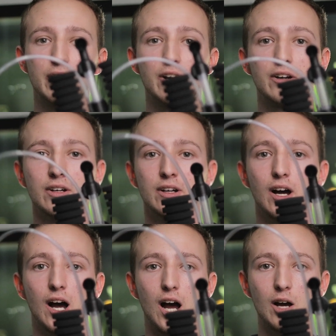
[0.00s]
here
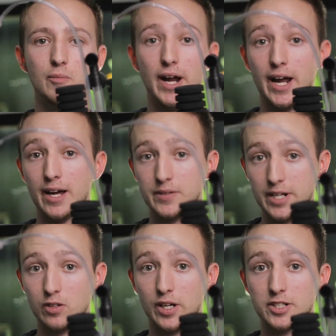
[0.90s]
and the
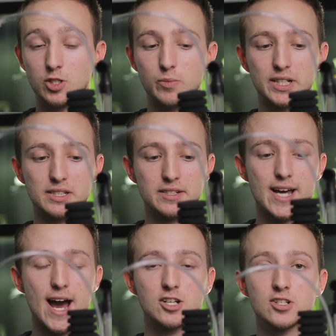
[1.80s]
airline tubing is
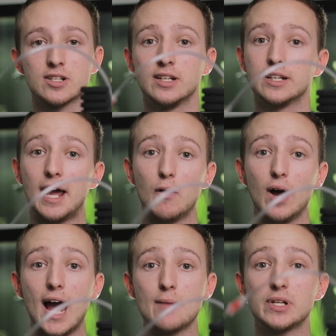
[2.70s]
attached. Now
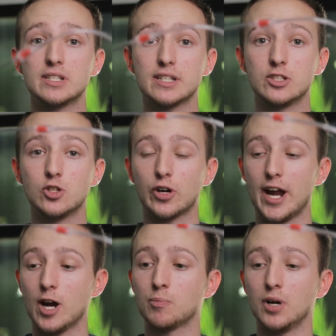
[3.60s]
what happens is your
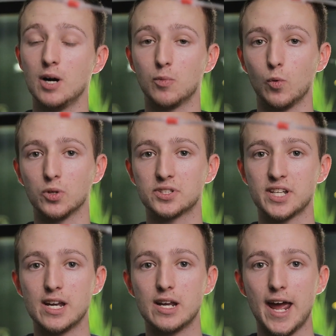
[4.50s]
air pump will
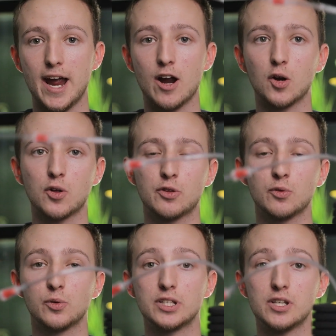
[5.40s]
send air
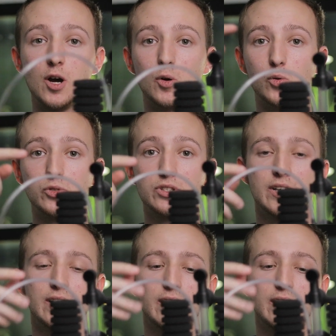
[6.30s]
through this hose.